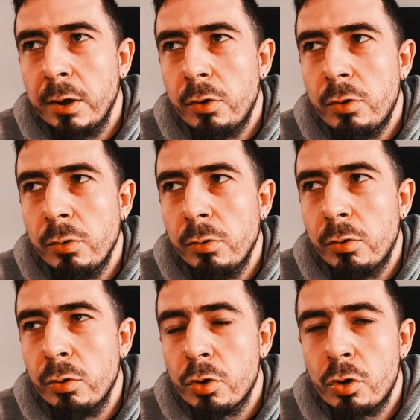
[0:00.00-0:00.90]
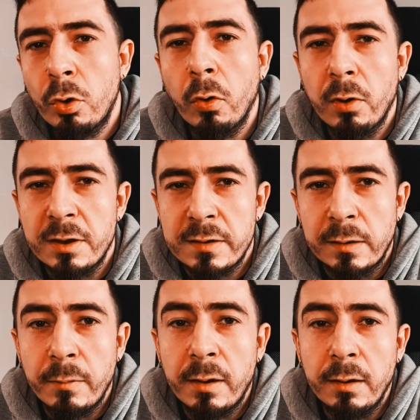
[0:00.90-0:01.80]
to score
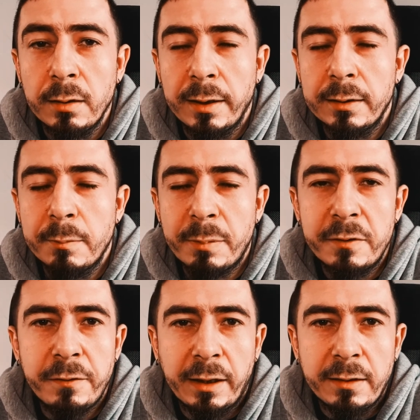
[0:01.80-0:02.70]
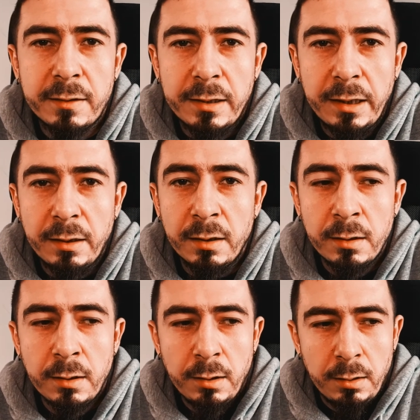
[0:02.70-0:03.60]
something like the perfect 10,
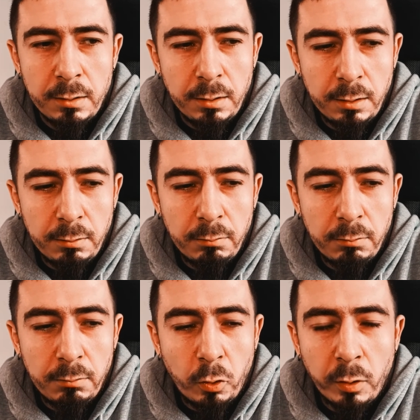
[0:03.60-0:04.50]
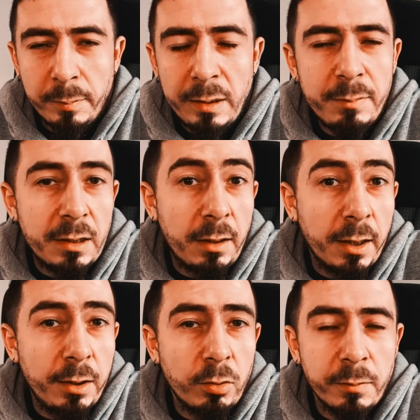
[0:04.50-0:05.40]
or maybe a
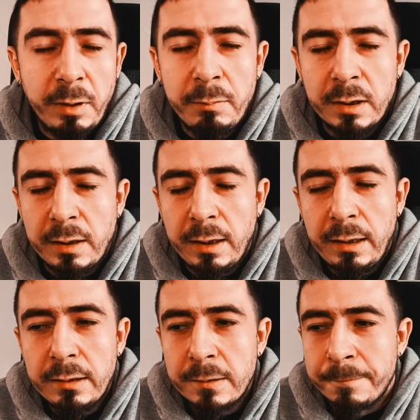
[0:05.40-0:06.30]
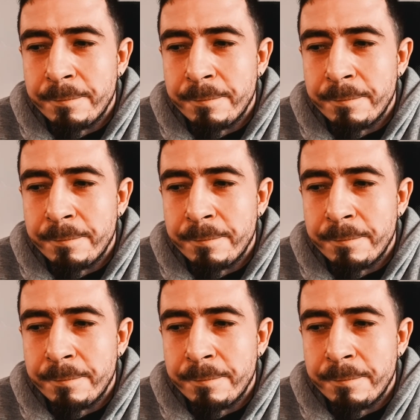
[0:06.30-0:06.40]
9 or maybe an 8,